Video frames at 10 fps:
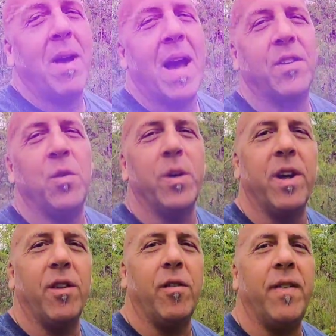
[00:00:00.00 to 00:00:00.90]
back to
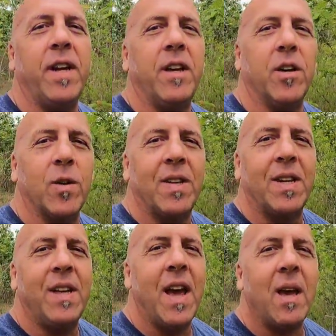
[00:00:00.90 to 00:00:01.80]
another video.
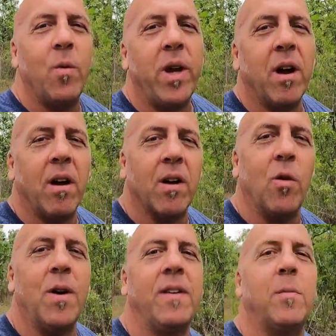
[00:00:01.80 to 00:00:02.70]
Today we are
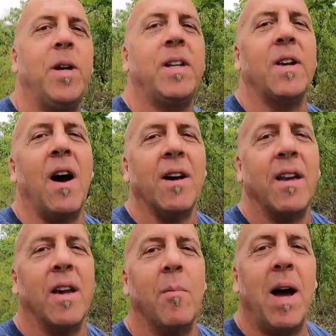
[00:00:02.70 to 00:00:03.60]
going to be
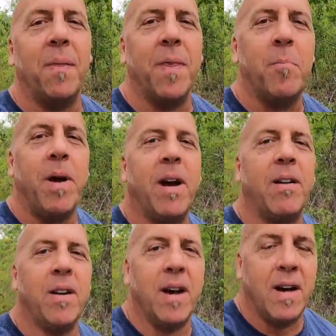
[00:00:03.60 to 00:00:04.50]
talking about the
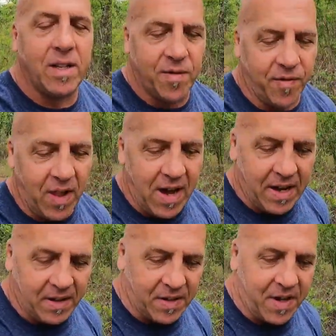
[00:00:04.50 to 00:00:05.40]
paradise
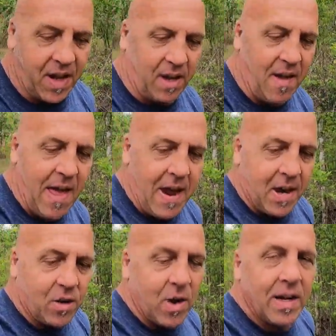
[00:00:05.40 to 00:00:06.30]
flying snake,
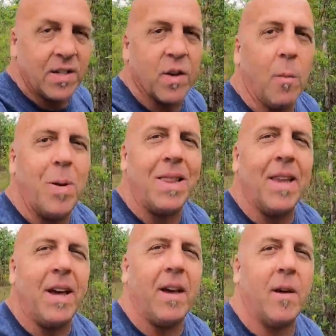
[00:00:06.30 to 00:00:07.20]

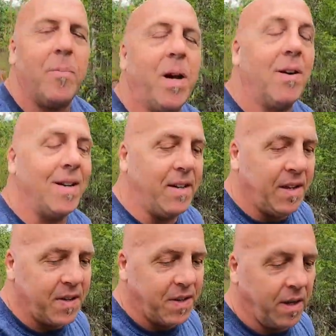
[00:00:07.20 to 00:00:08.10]
Chrysopelea
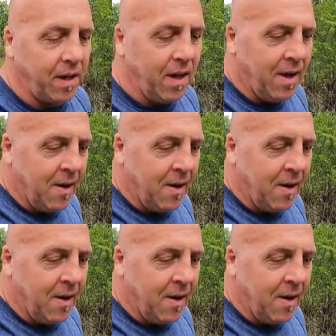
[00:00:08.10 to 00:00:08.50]
paradisi,